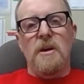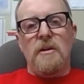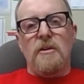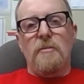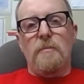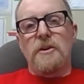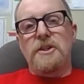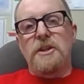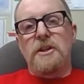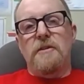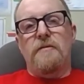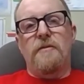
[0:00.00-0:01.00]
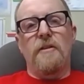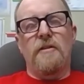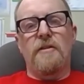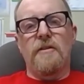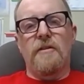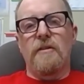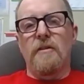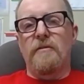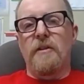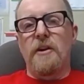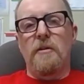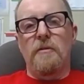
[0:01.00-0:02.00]
especially if this
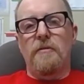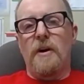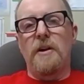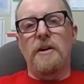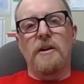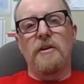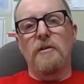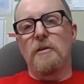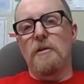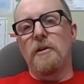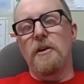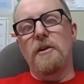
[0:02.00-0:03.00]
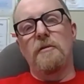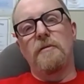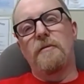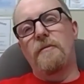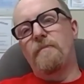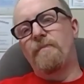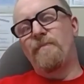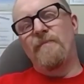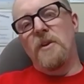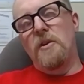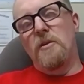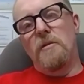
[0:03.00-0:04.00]
if they don't find a cure or they don't,
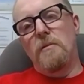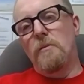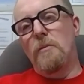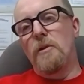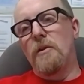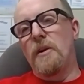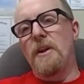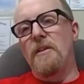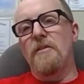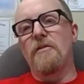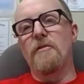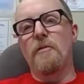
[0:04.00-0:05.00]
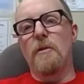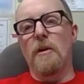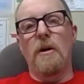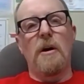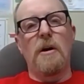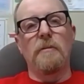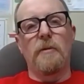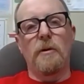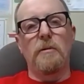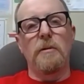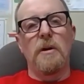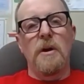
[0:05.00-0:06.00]
you know, we're in this for a long
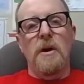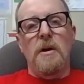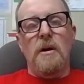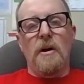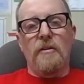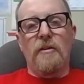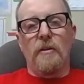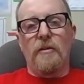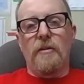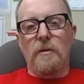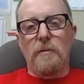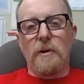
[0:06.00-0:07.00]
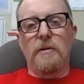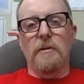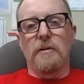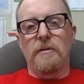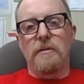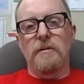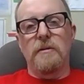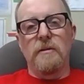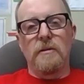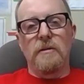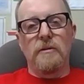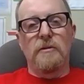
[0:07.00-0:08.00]
haul. I still think we could
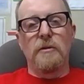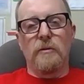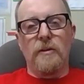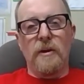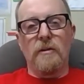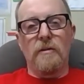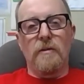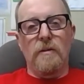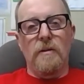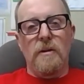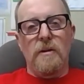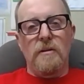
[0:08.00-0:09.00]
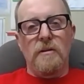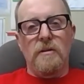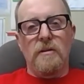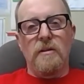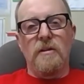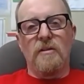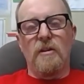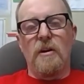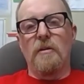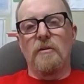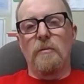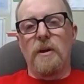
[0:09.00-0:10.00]
do things as
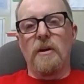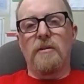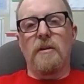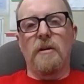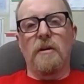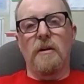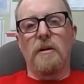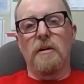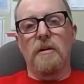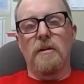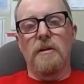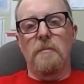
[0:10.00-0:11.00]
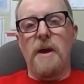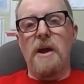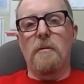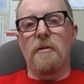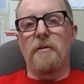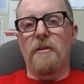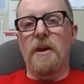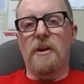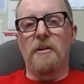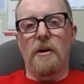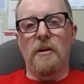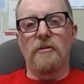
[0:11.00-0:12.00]
long as we get to the bandwidth
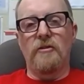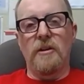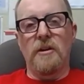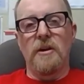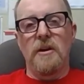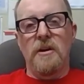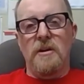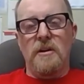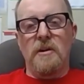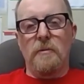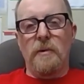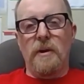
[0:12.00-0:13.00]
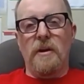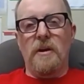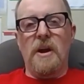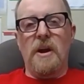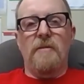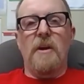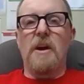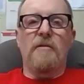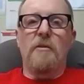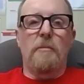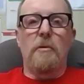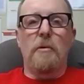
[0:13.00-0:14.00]
technology that okay. we had to have
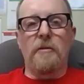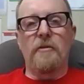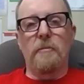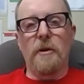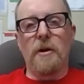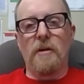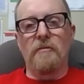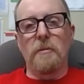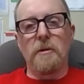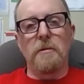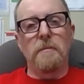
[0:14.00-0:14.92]
from the government.